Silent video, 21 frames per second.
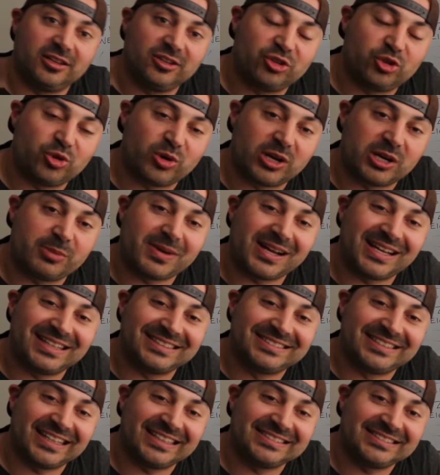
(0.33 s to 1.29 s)
Do you want to buy
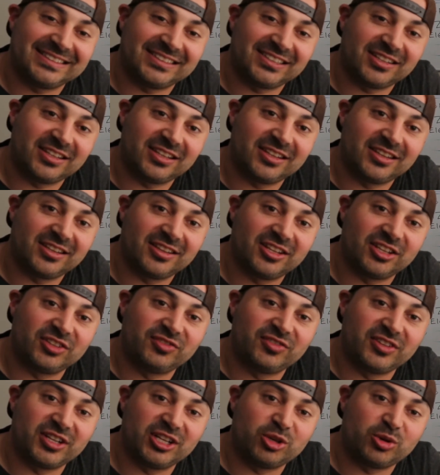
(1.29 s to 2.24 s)
a tent?
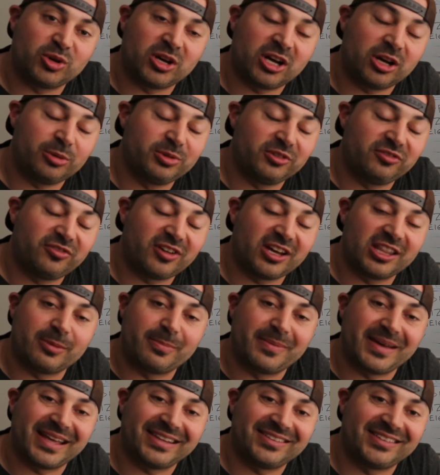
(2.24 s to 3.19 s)
This video will help you find
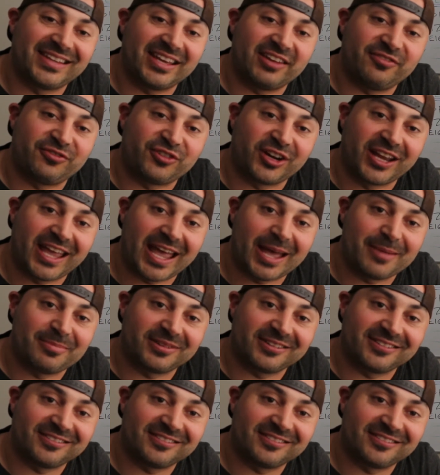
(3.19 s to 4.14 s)
the best tent for
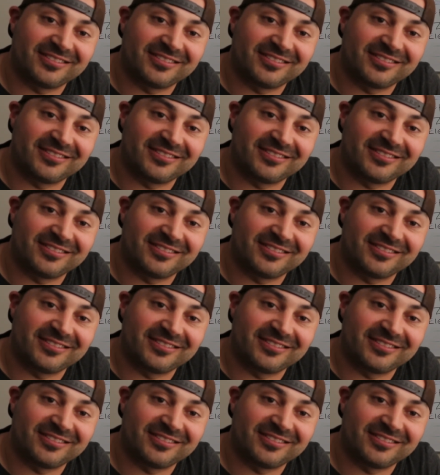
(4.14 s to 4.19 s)
camping.